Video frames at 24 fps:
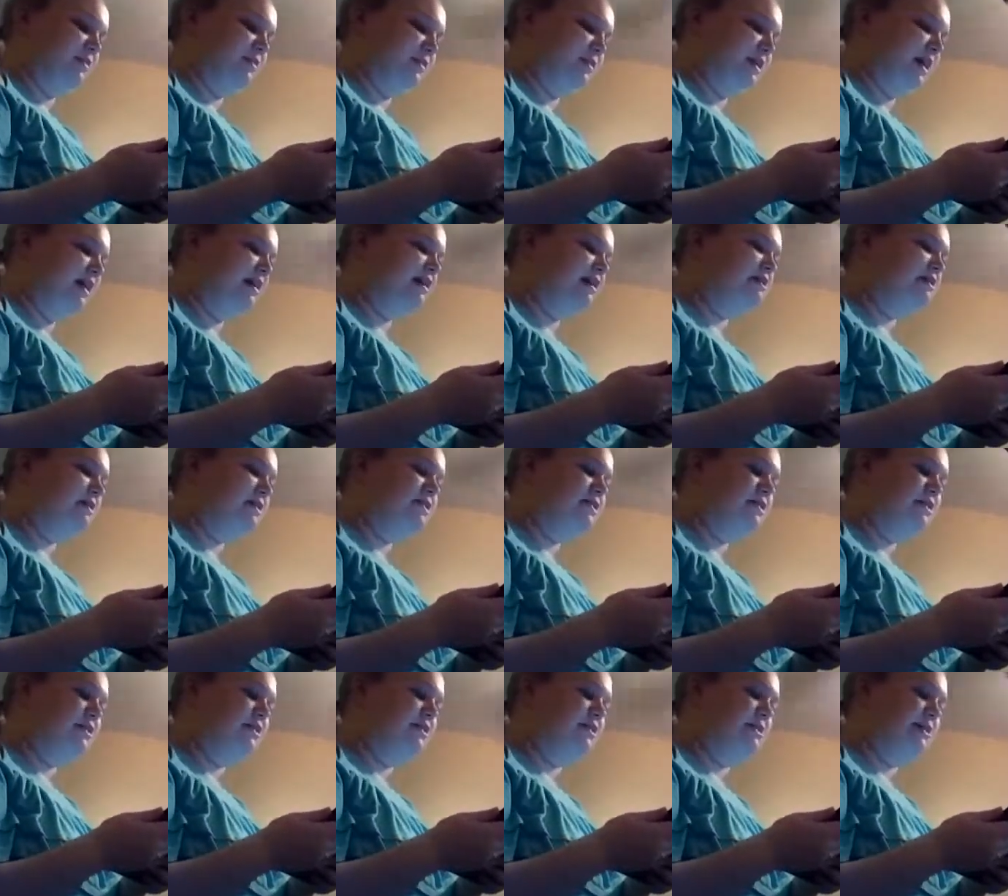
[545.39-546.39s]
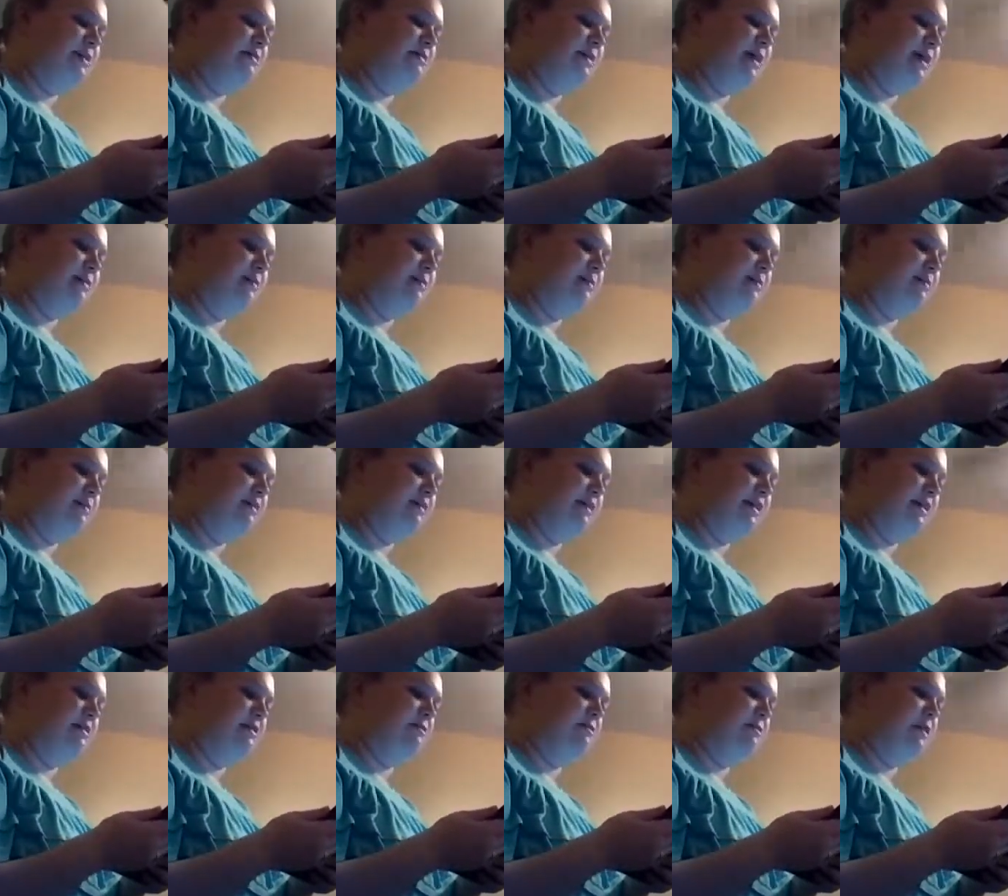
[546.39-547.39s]
The hare then took some apples
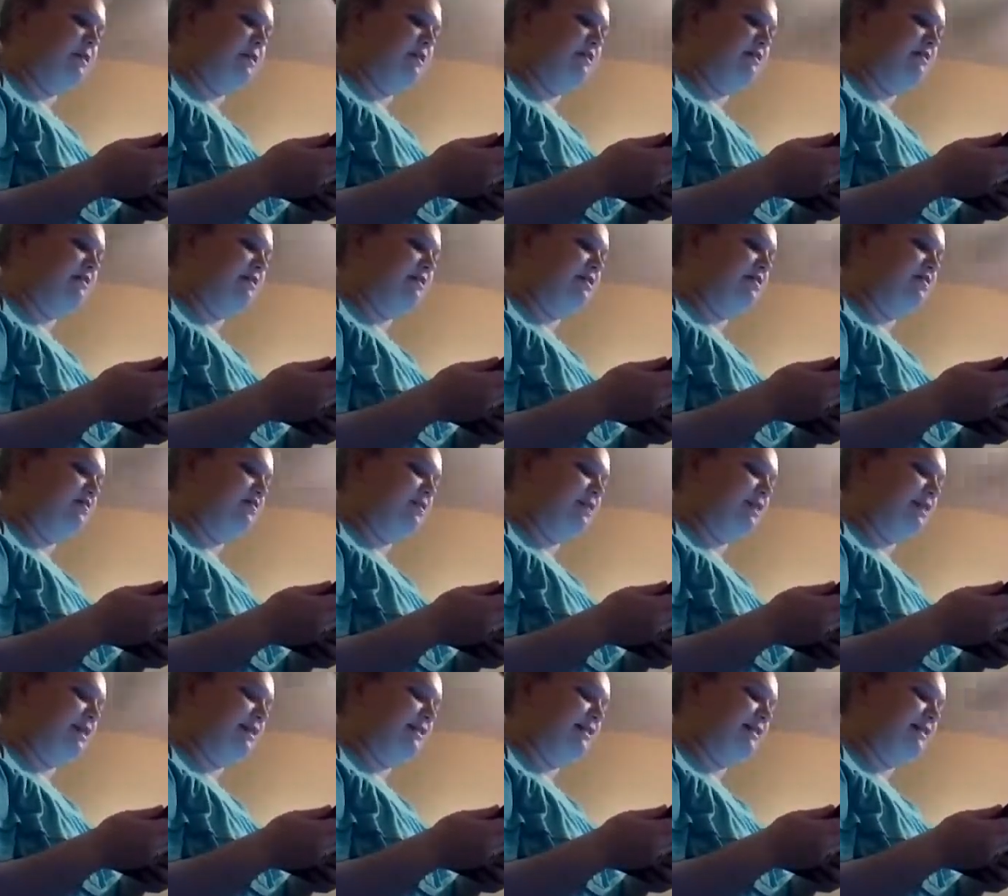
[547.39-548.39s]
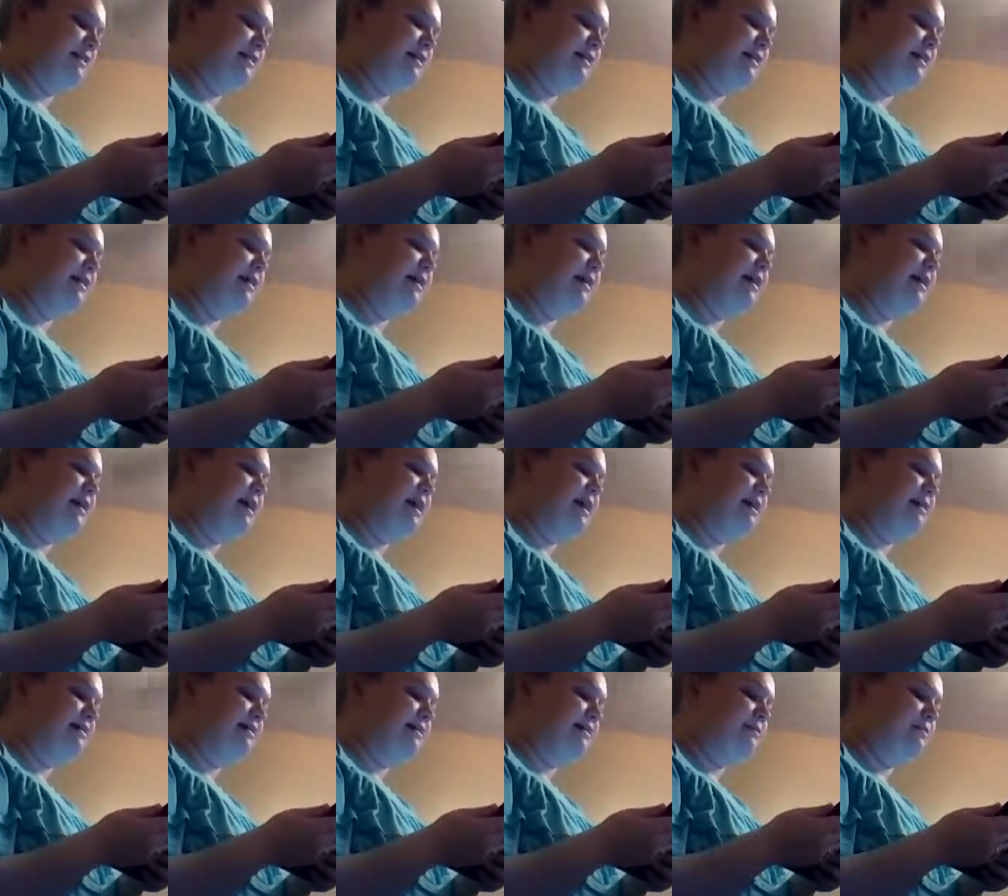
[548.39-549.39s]
and walked to the tortoise.
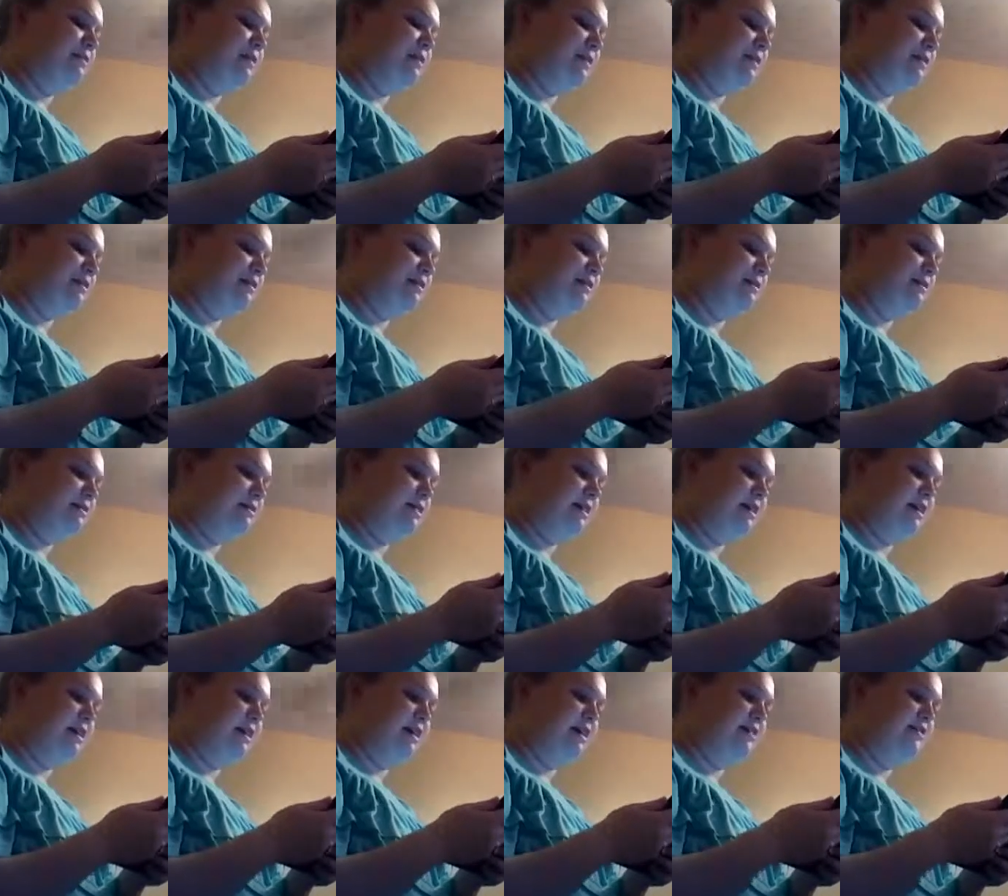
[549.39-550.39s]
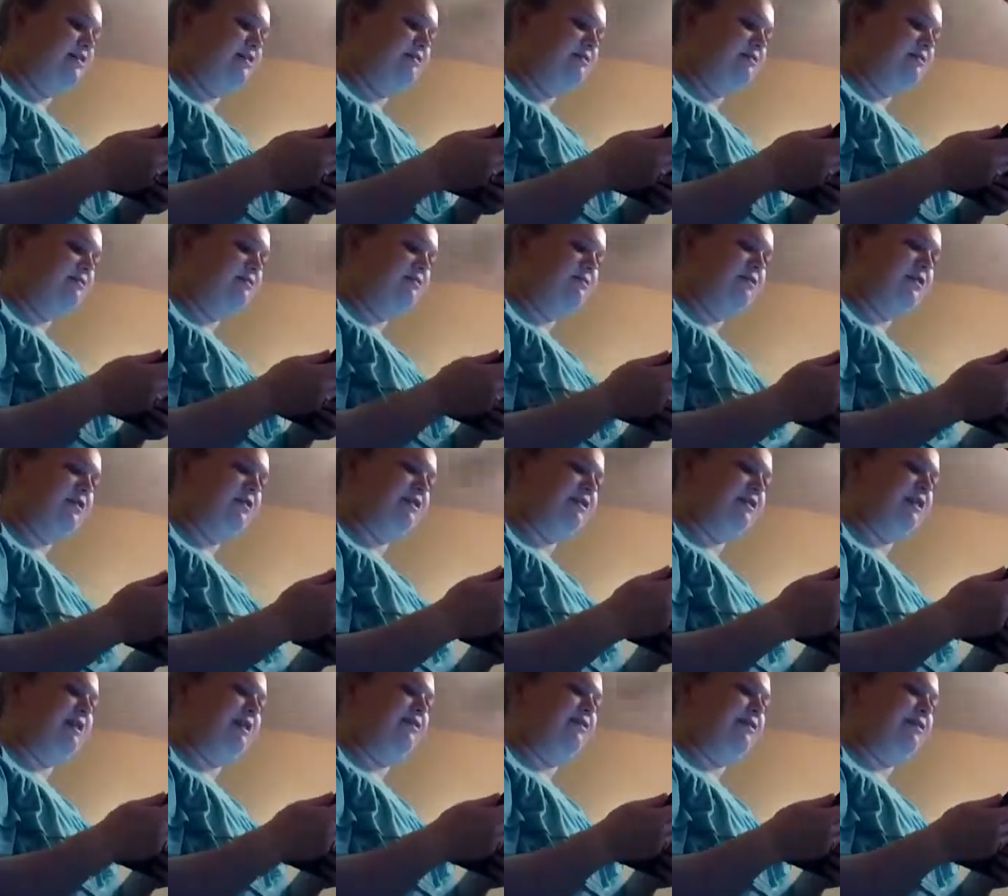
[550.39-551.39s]
As they walked, the hare would
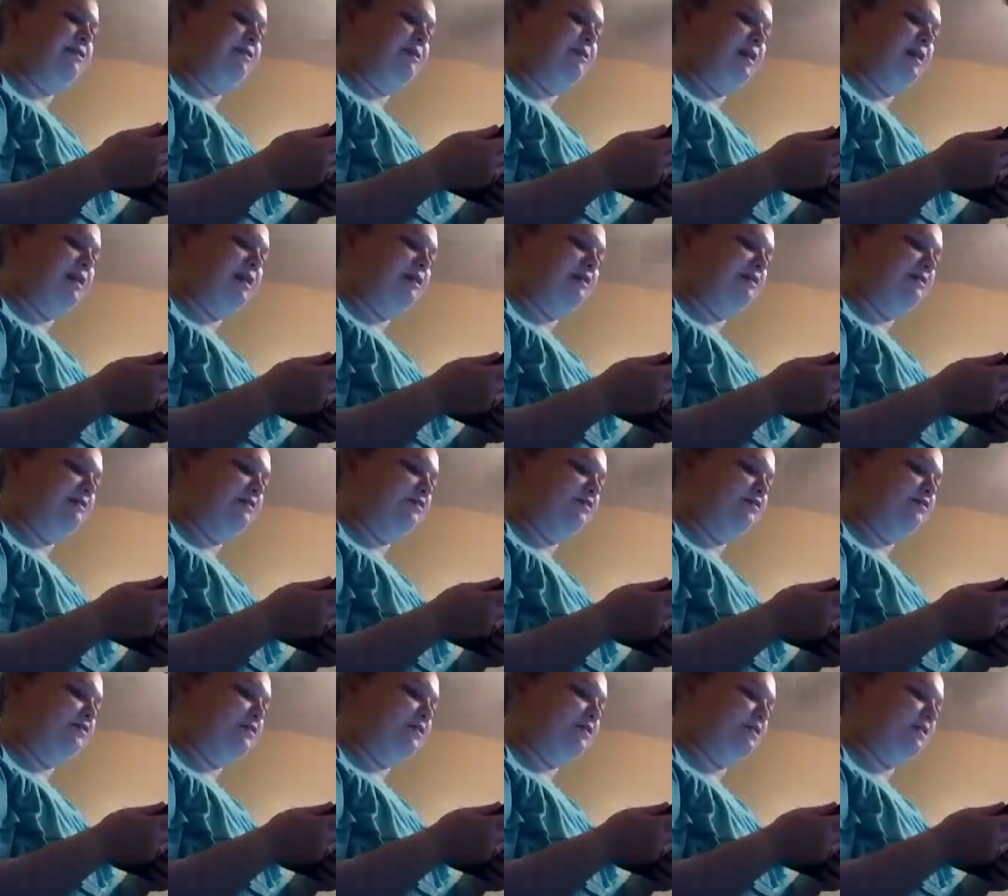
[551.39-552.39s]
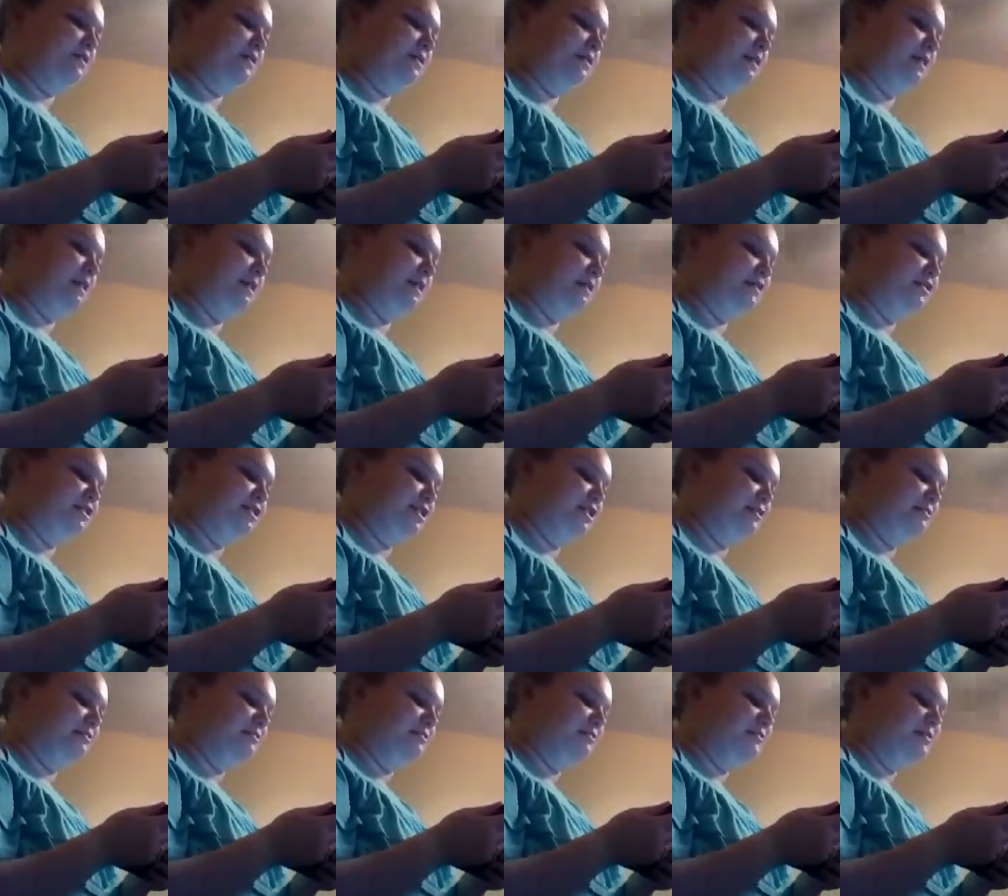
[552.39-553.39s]
stop for a while so the tortoise could catch
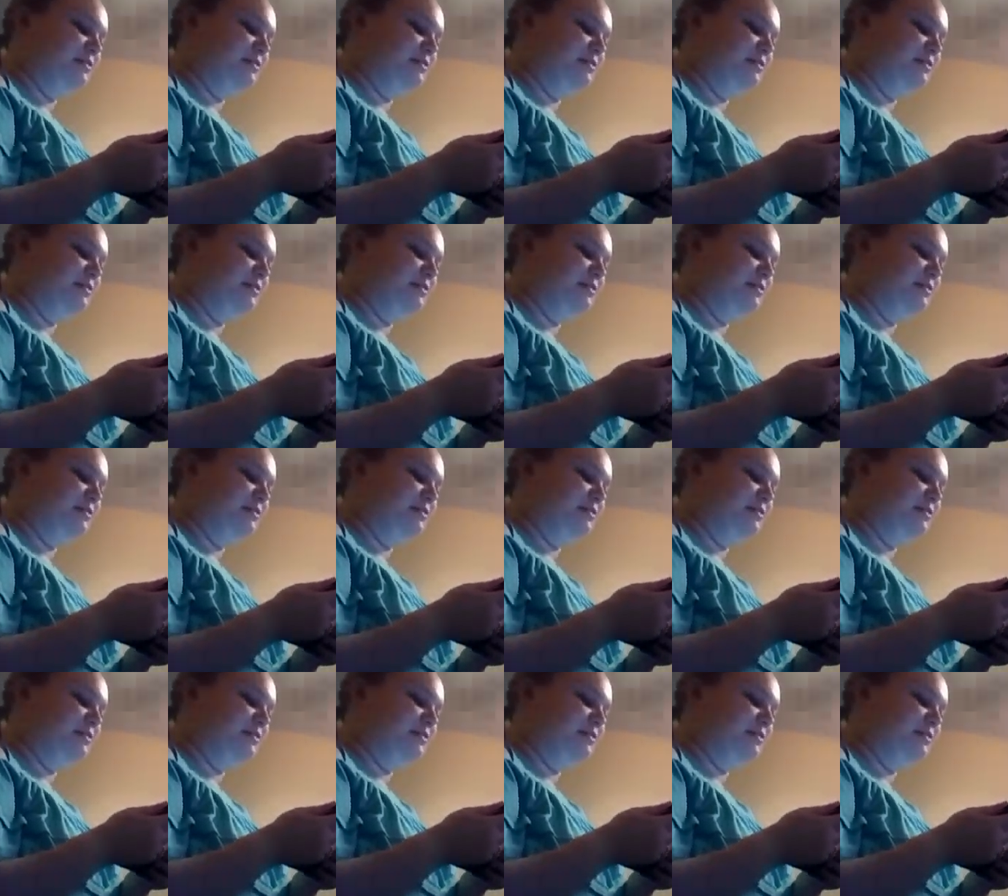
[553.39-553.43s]
up.